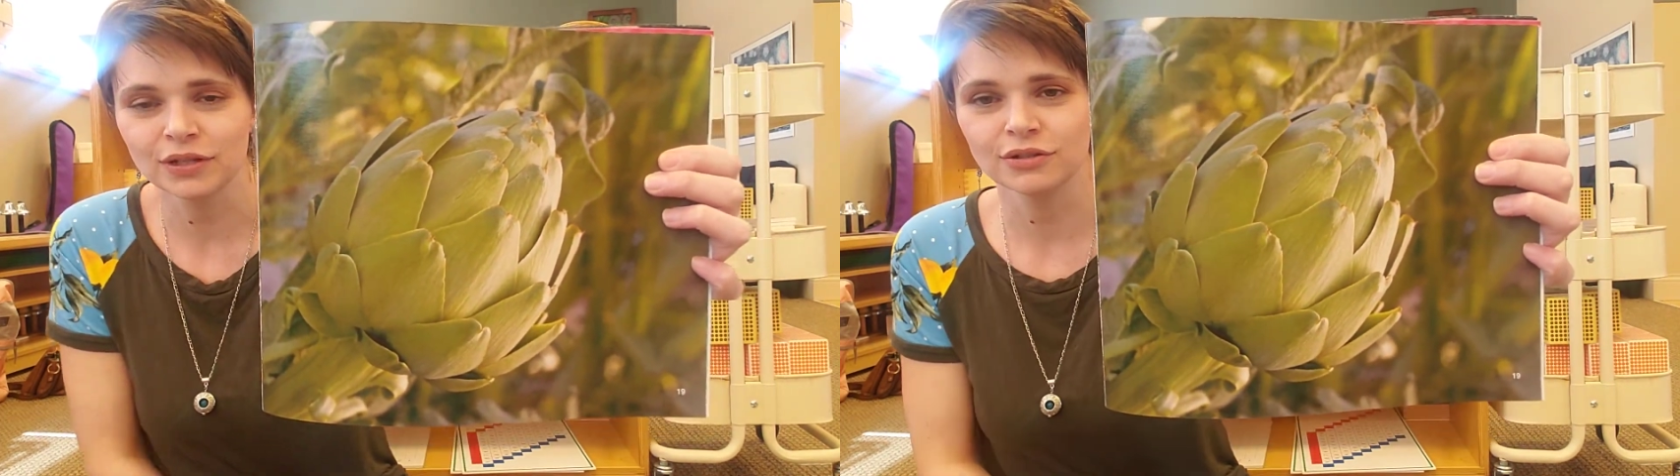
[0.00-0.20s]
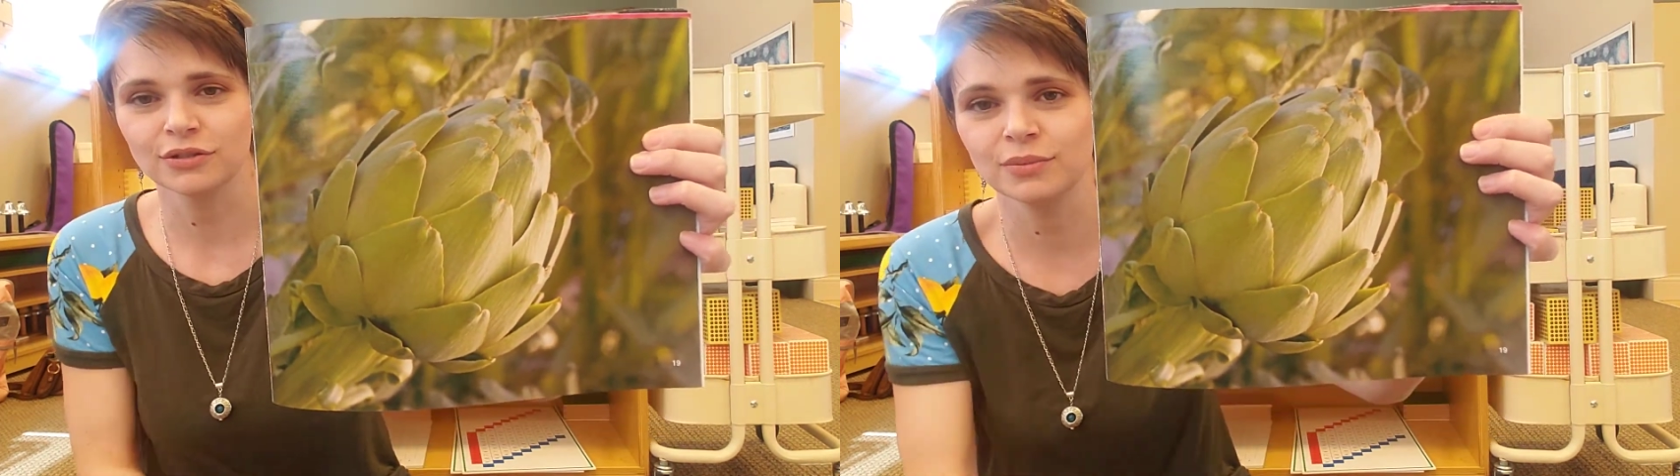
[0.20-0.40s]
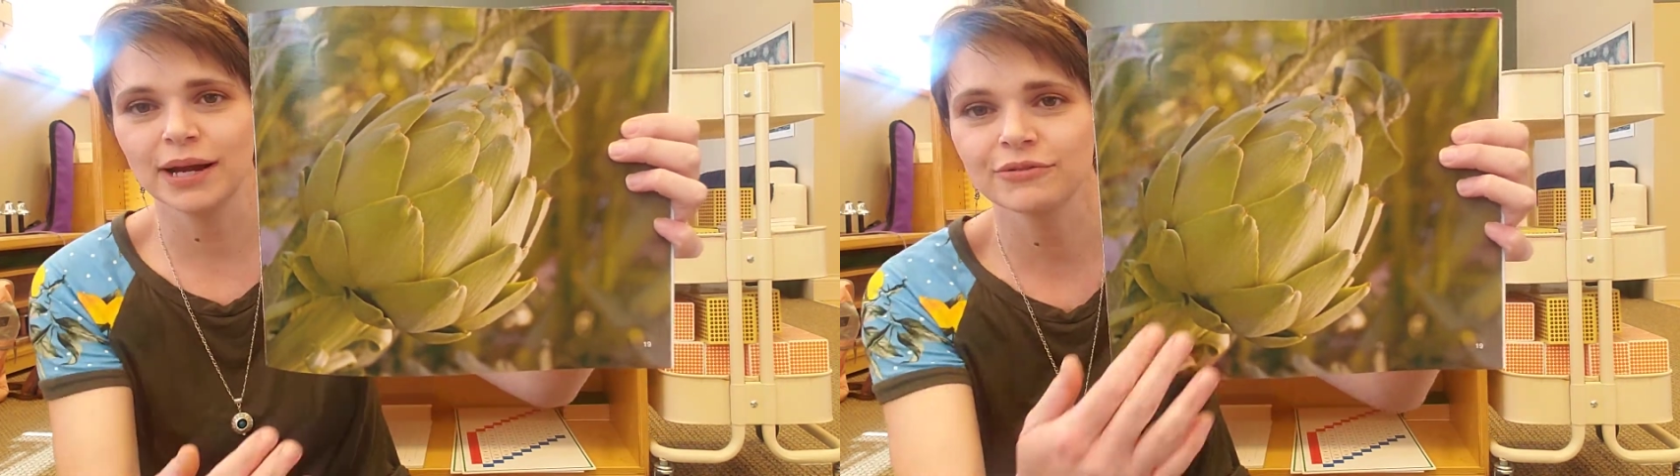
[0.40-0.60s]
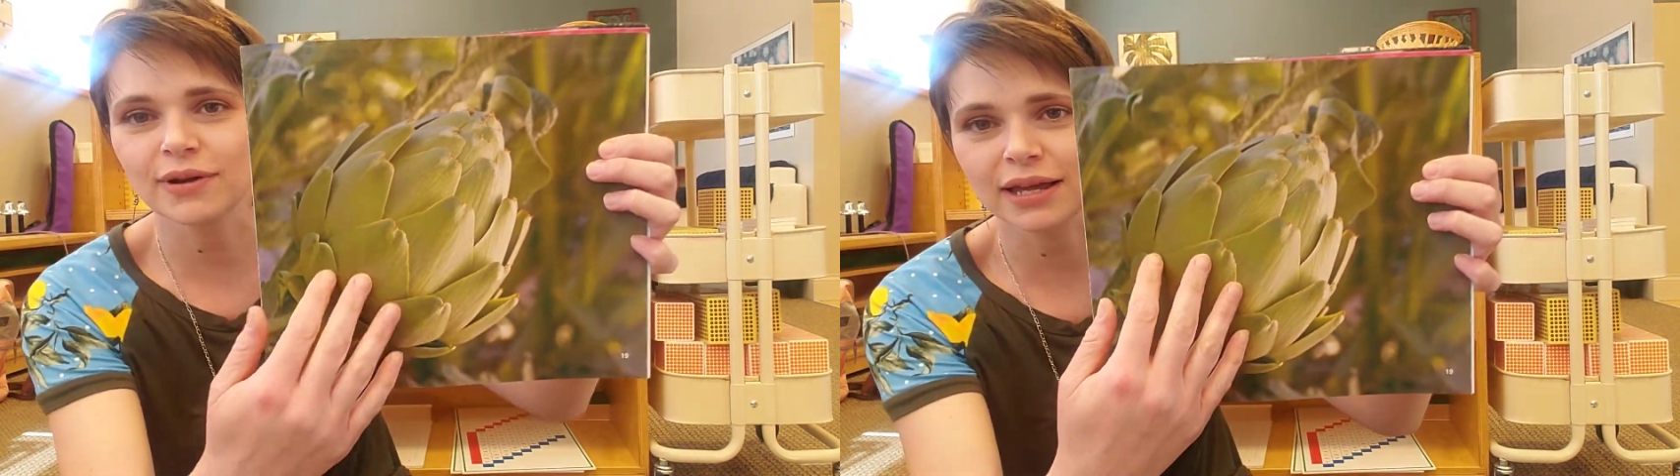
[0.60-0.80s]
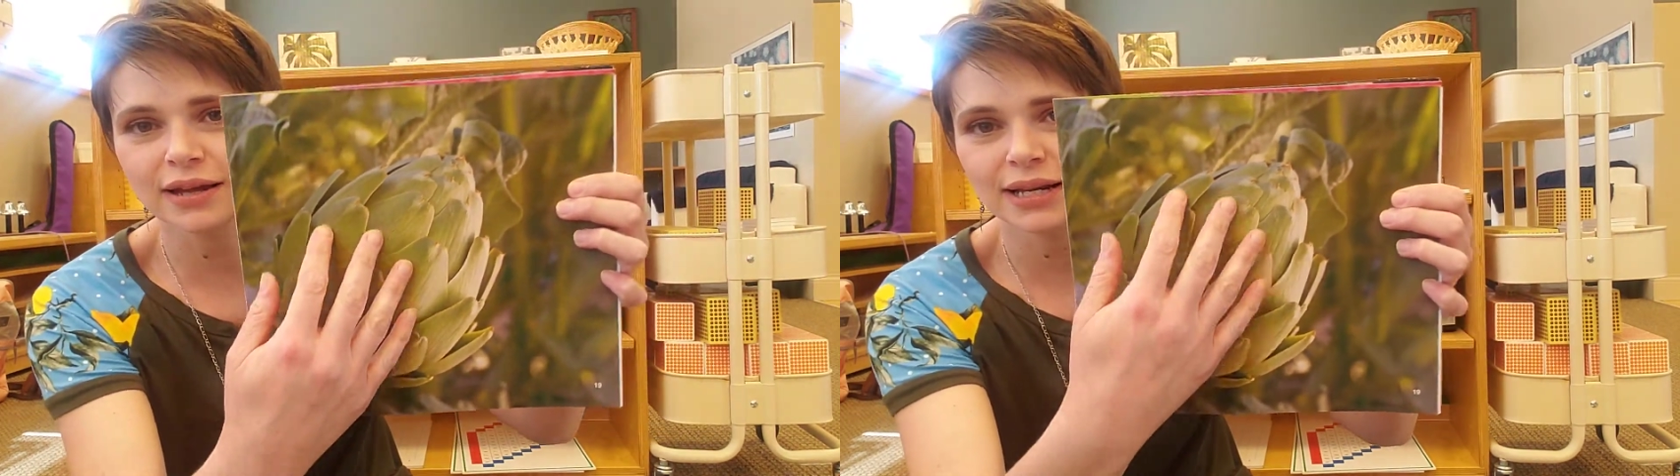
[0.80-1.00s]
So you might
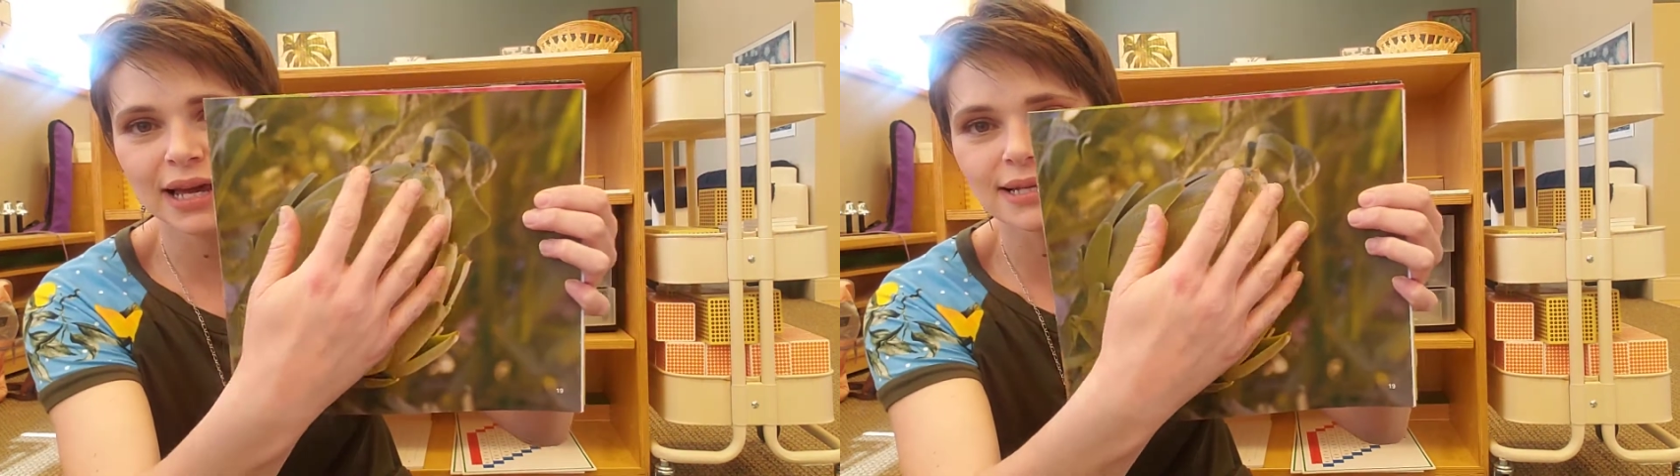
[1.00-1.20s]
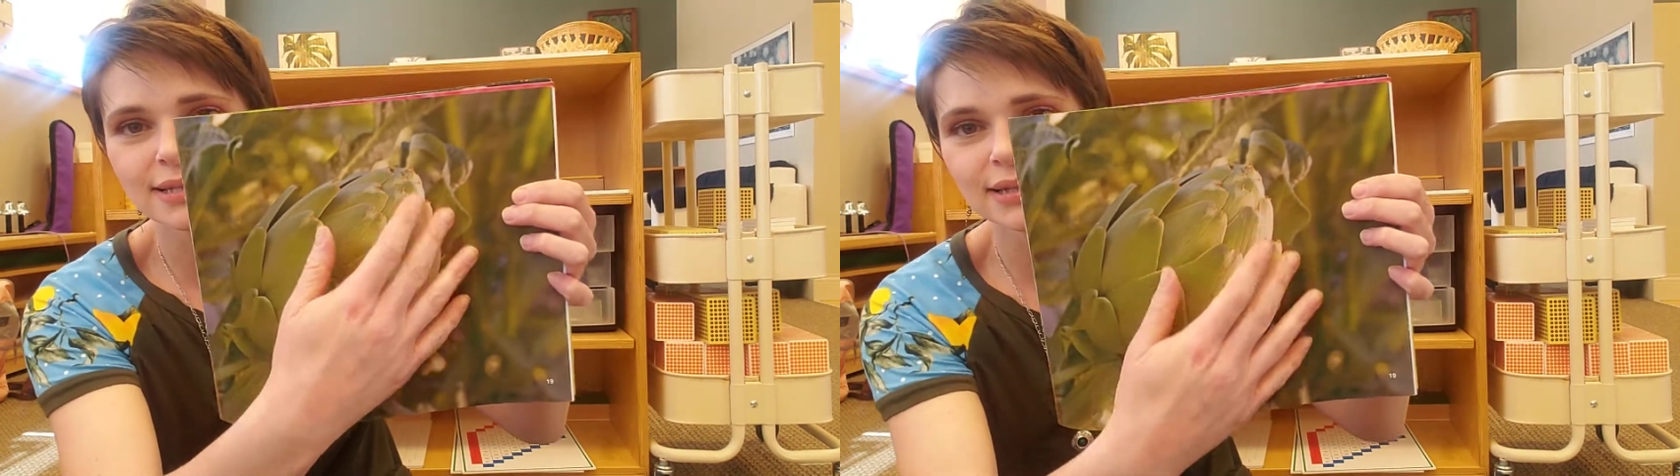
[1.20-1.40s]
recognize